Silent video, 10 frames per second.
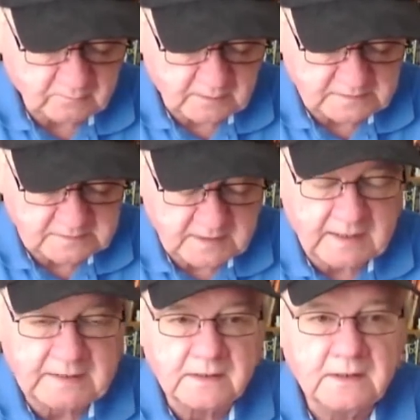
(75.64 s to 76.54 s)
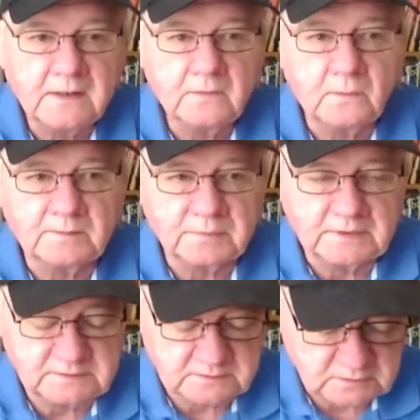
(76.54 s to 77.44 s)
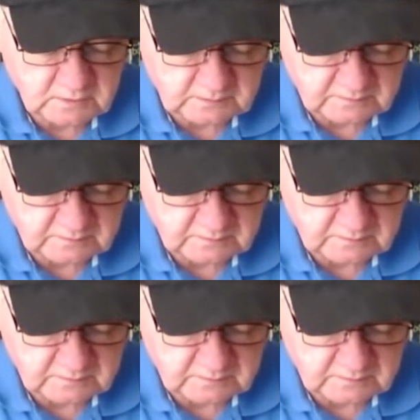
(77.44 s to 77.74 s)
race 9, win, place, and show in a